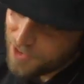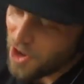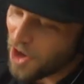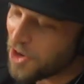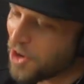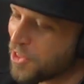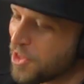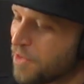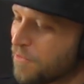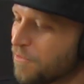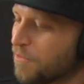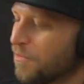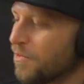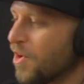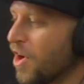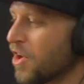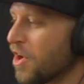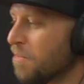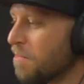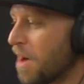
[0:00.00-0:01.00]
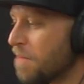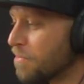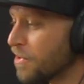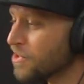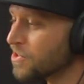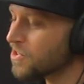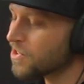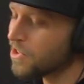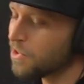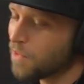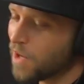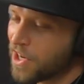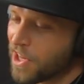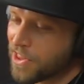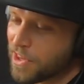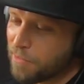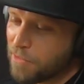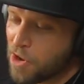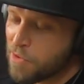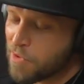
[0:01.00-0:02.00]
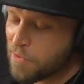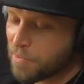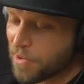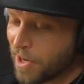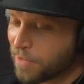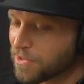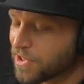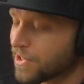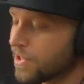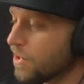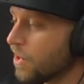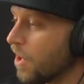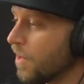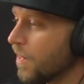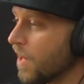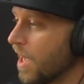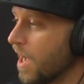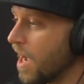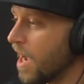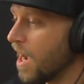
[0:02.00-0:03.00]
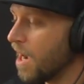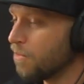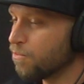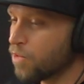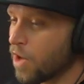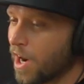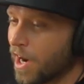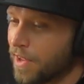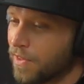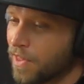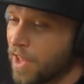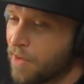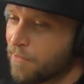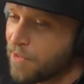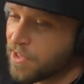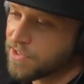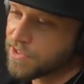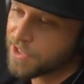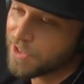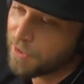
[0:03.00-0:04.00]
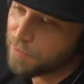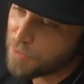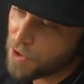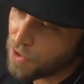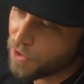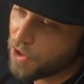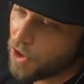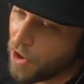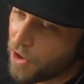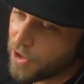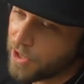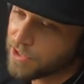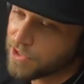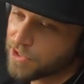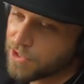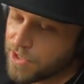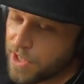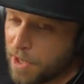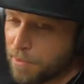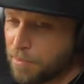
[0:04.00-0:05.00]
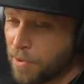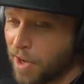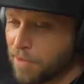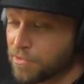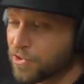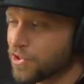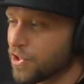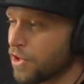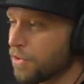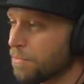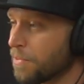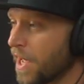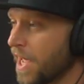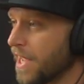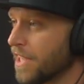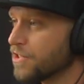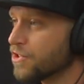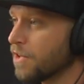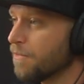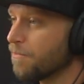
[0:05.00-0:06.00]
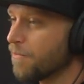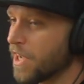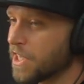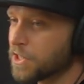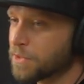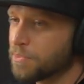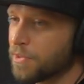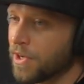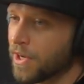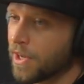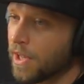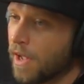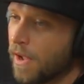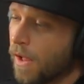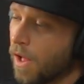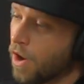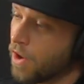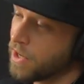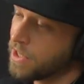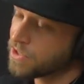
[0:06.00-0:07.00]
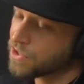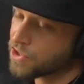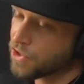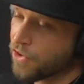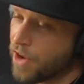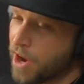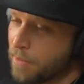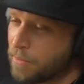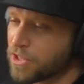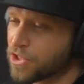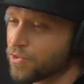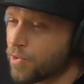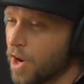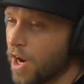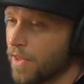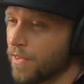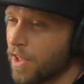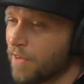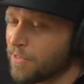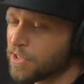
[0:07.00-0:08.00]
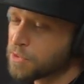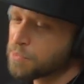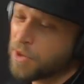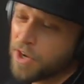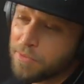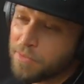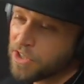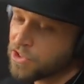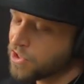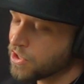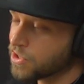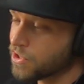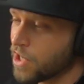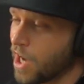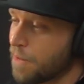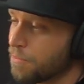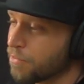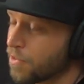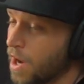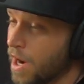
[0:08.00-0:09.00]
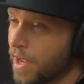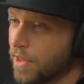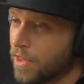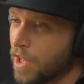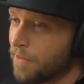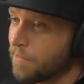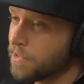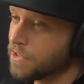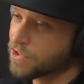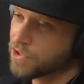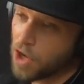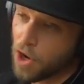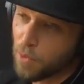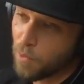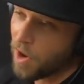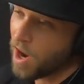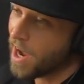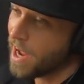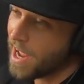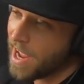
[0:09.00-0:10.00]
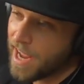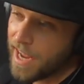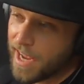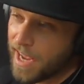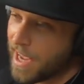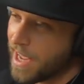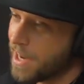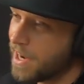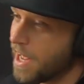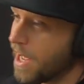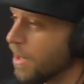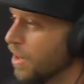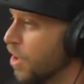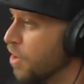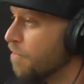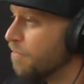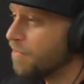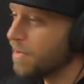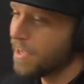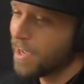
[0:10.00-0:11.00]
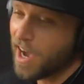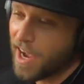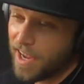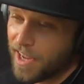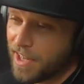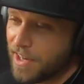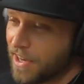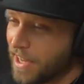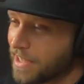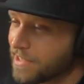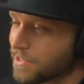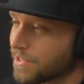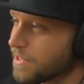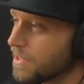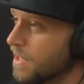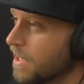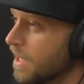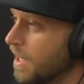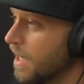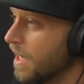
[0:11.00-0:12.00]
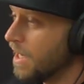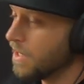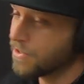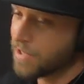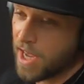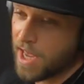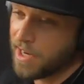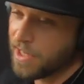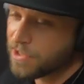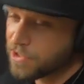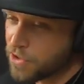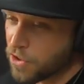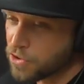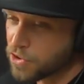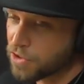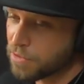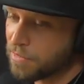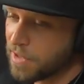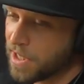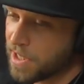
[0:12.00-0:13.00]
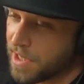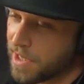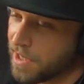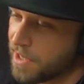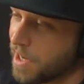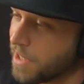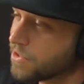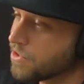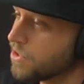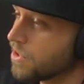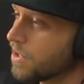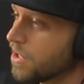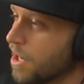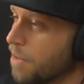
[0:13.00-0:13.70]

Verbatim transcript: not on the not on my personal one at the moment, but I'm still on the uh, Ryan Lovins and the Broke Artist Hip Hop Show page on Facebook. On Instagram, it's Ryan Lovins. Pretty much just type Ryan Lovins R Y A N L O V I N S into any social media, and I should